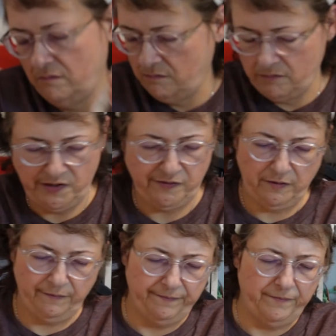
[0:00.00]
Let me see,
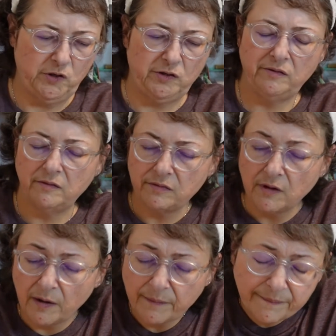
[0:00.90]
what does it
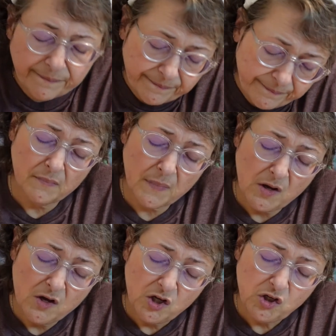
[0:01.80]
say?
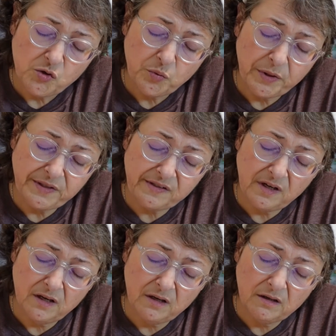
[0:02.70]
Twist
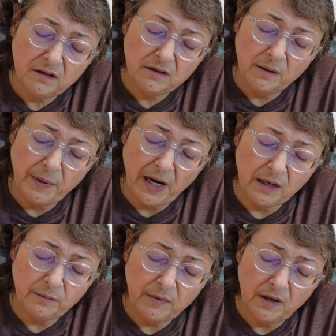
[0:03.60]
the
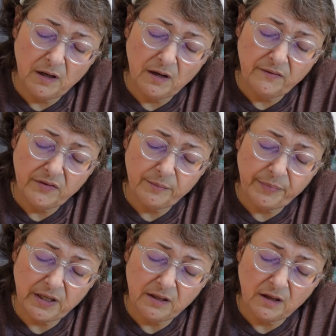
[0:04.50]
bottom of the
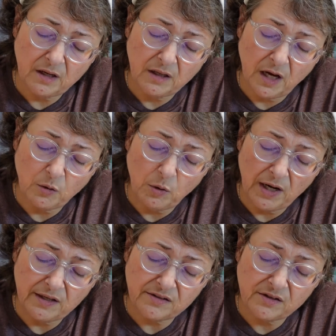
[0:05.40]
pen
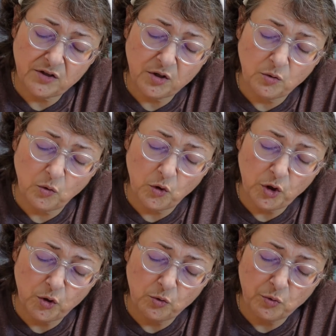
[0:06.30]
clockwise until
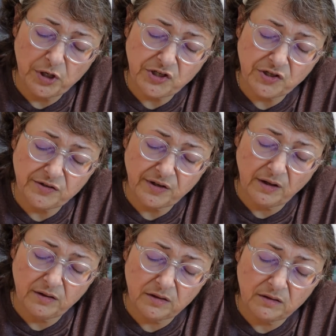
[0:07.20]
oil reaches
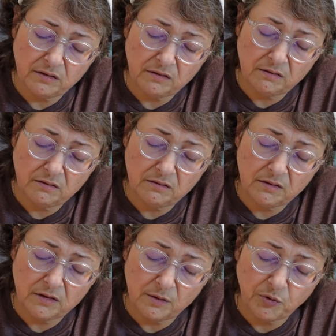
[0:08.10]

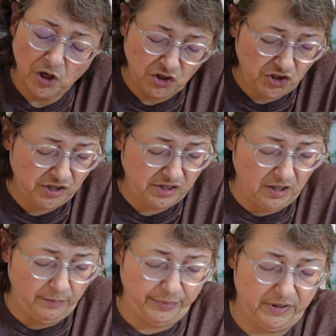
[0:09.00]
the brush
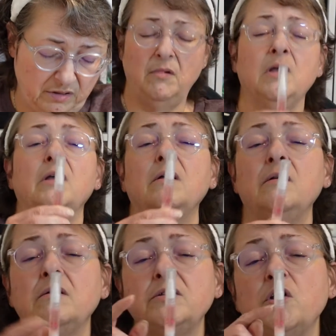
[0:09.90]
tip.
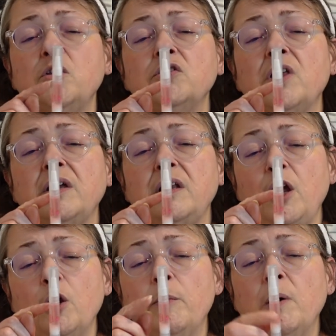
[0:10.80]
So there's like an
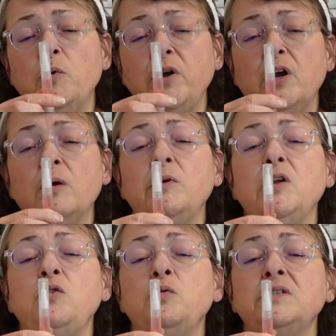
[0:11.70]
air bubble here, but you
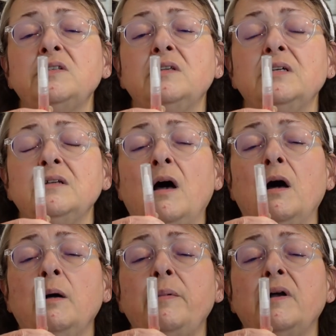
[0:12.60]
twist this
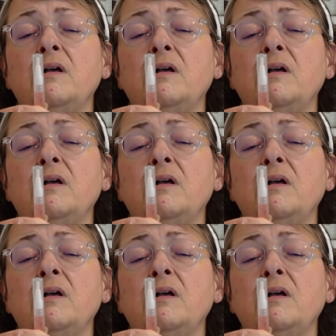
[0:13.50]
up